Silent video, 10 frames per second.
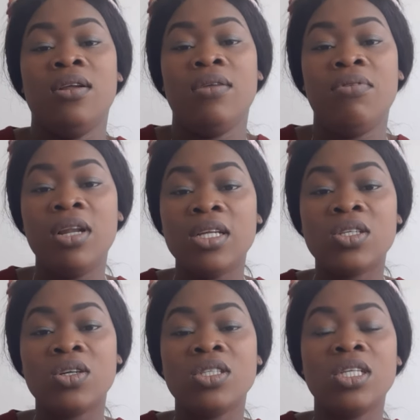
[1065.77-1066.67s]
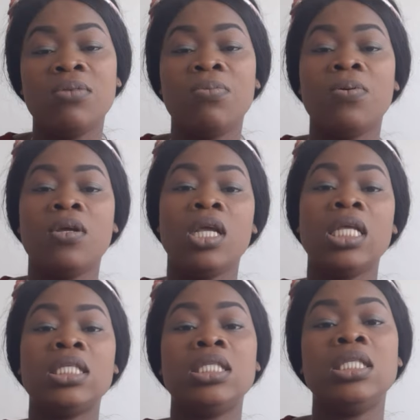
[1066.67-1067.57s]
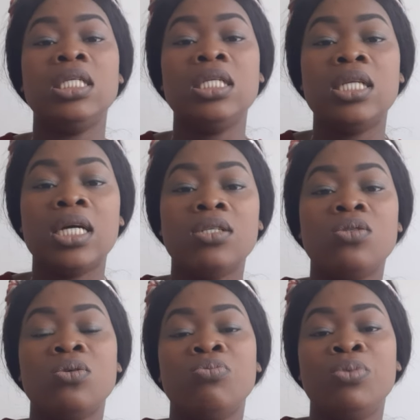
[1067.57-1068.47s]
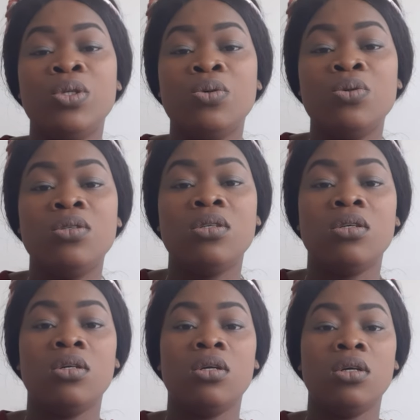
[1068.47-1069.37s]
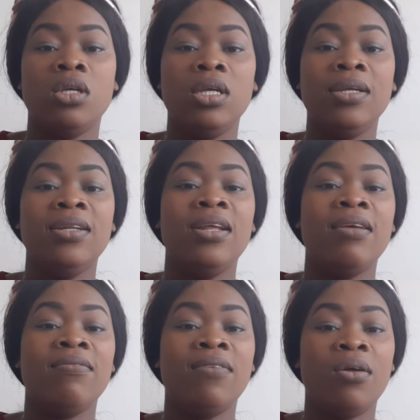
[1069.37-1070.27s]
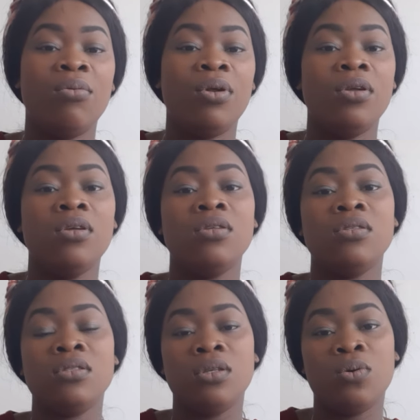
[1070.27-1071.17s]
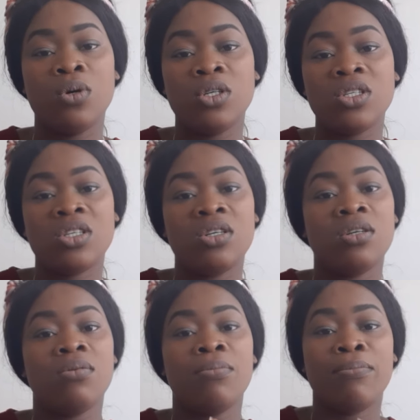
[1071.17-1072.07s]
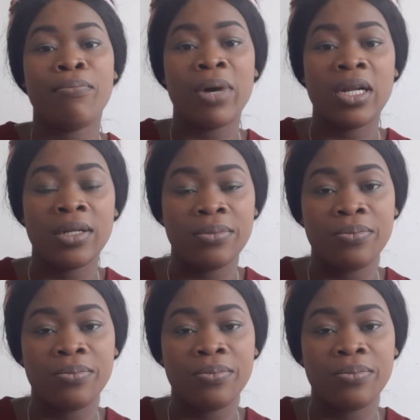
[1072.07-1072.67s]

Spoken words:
relationship is needed to build in a very sequential manner.